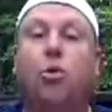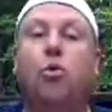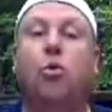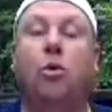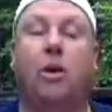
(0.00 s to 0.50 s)

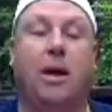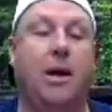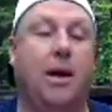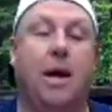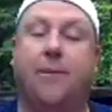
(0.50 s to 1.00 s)
cool
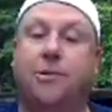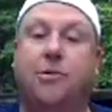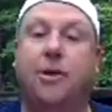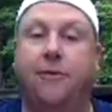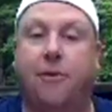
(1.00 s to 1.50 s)

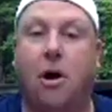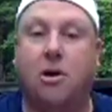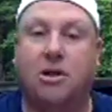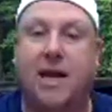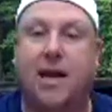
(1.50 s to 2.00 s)
opportunity for
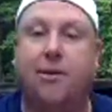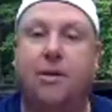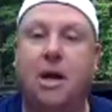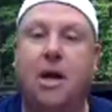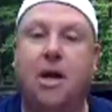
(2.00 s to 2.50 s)
our town